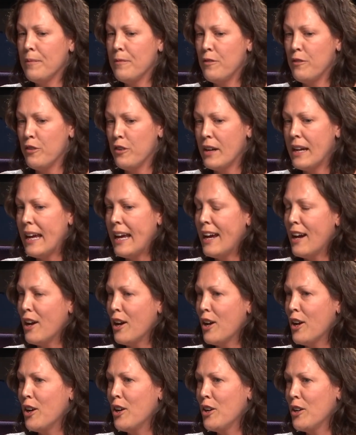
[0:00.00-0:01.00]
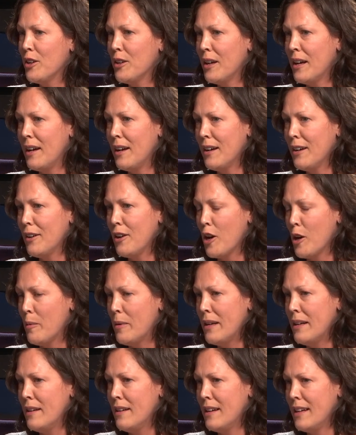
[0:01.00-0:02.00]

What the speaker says: free air carbon